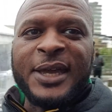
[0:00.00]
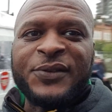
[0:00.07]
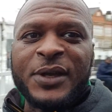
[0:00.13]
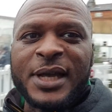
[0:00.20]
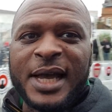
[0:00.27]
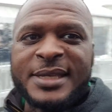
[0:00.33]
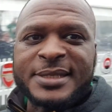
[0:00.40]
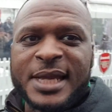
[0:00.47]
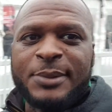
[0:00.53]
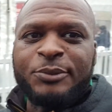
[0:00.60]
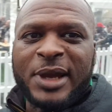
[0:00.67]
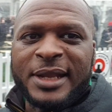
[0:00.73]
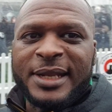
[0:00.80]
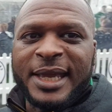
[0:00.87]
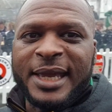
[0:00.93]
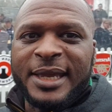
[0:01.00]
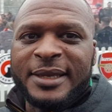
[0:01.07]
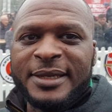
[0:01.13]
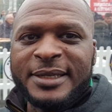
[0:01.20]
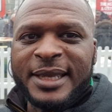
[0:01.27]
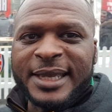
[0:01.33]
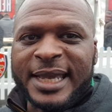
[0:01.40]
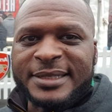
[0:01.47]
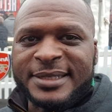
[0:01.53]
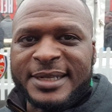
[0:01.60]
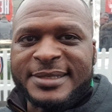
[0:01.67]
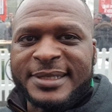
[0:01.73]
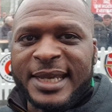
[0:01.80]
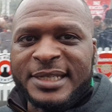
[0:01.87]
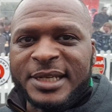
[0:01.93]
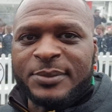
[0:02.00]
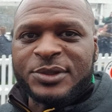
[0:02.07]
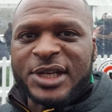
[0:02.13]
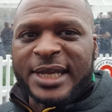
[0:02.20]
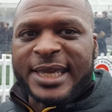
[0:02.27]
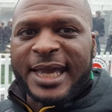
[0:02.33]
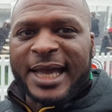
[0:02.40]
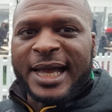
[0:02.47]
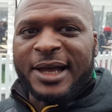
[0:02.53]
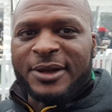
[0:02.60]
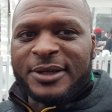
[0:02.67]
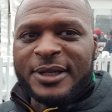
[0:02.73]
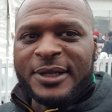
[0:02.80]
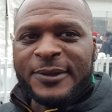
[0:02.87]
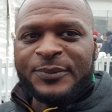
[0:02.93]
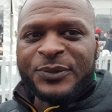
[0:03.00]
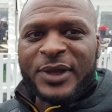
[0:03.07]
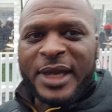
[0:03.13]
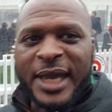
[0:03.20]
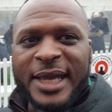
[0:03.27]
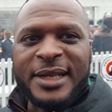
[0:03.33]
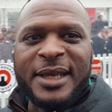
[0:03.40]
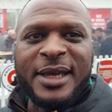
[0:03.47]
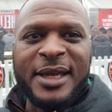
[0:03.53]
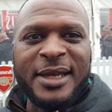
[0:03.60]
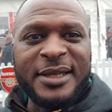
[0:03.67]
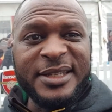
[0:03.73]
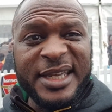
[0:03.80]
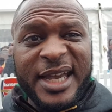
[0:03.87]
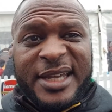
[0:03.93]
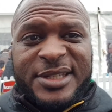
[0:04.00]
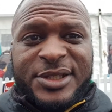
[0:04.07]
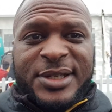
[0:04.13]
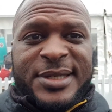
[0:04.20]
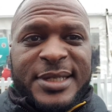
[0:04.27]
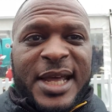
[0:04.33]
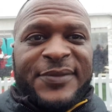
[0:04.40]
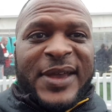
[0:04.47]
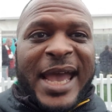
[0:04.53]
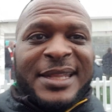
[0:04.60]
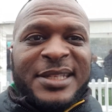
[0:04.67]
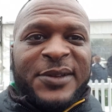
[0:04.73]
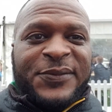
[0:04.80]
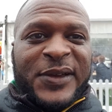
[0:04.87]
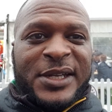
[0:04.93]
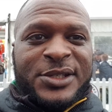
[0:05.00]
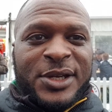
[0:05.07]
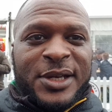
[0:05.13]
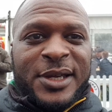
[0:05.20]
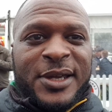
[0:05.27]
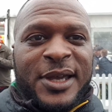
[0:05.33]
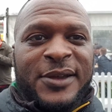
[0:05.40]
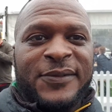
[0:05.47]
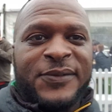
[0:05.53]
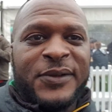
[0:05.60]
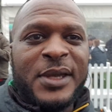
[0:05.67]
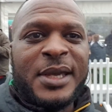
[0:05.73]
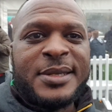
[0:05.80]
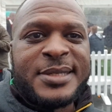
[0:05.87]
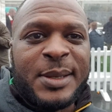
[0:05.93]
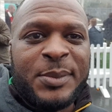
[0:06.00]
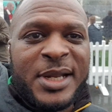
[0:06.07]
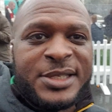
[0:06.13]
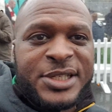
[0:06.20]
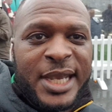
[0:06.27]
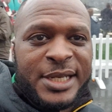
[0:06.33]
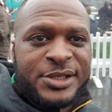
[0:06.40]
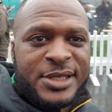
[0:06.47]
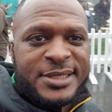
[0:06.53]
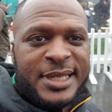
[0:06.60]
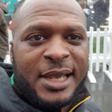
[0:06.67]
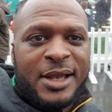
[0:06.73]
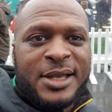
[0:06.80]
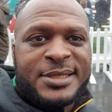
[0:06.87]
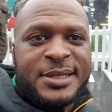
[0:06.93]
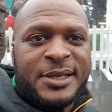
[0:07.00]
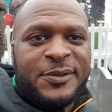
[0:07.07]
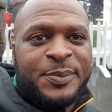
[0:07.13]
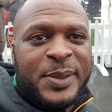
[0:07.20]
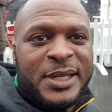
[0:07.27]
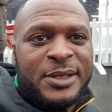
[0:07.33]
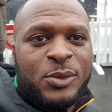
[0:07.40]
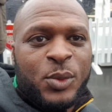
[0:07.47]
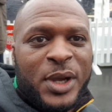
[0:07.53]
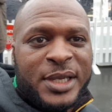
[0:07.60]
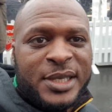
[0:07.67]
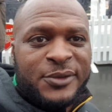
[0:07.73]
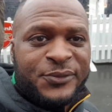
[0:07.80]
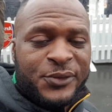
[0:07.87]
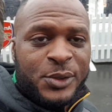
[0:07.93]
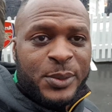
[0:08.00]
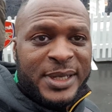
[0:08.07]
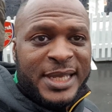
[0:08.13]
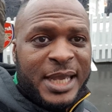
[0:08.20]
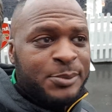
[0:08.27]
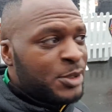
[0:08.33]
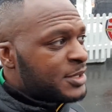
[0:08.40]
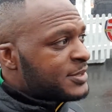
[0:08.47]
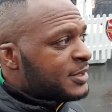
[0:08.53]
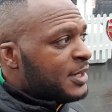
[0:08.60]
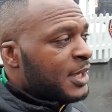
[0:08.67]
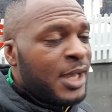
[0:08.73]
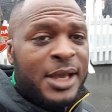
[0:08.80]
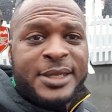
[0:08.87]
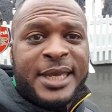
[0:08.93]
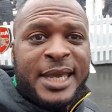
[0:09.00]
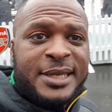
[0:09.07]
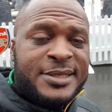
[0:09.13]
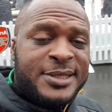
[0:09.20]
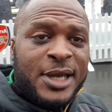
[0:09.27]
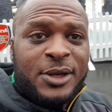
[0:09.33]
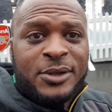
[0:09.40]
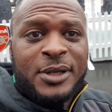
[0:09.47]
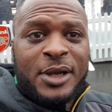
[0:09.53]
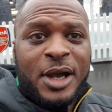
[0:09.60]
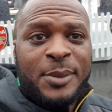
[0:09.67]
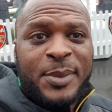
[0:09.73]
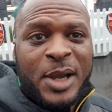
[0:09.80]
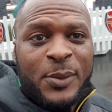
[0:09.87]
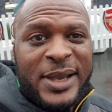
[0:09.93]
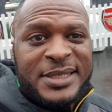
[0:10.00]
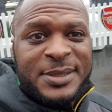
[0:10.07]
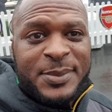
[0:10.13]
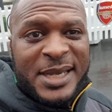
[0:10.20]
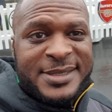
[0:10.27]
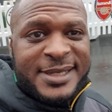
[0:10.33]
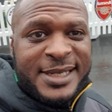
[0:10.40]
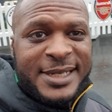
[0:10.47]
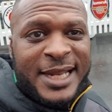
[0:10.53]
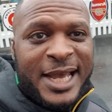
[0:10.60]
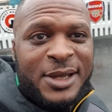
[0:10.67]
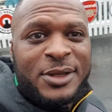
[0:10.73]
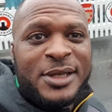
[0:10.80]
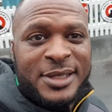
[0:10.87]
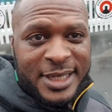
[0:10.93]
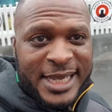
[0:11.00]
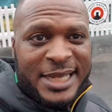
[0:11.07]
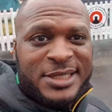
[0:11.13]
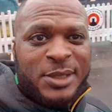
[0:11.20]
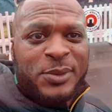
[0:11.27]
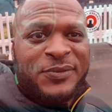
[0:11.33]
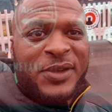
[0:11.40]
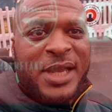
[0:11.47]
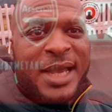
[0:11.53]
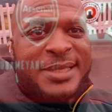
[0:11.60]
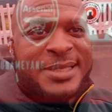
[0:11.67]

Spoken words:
you guys come around here, get to the stadium, check it out. And yeah, it's just another added feature of some of the changes that Arsenal have been working through with the Emirates. Okay, so on my way to my seat now. Catch up with you guys